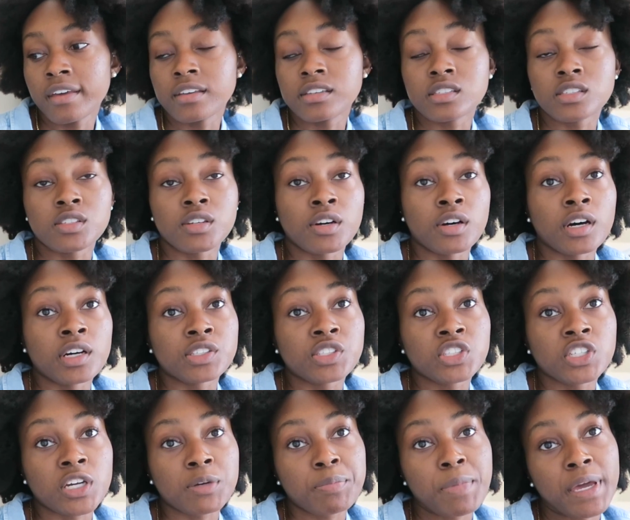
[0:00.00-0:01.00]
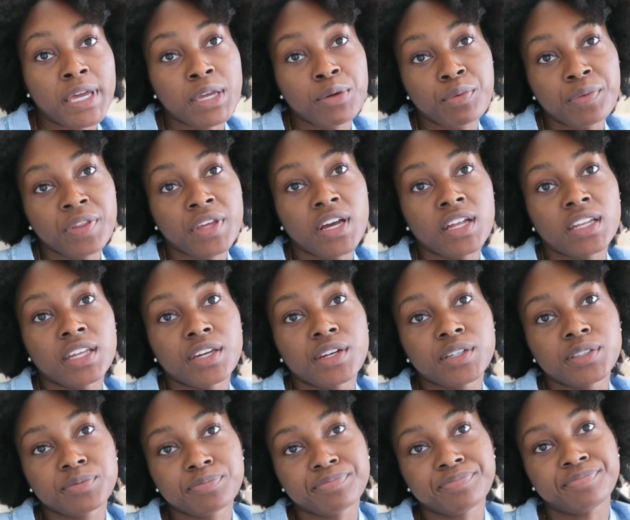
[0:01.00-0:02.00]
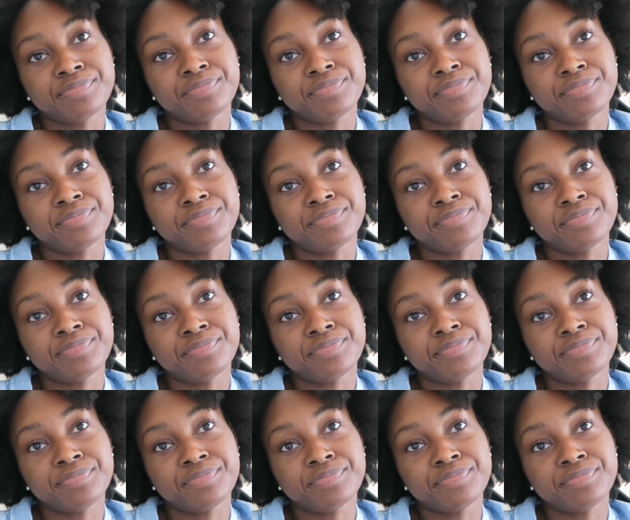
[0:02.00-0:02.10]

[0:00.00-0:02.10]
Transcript: So I'll check back in with y'all later.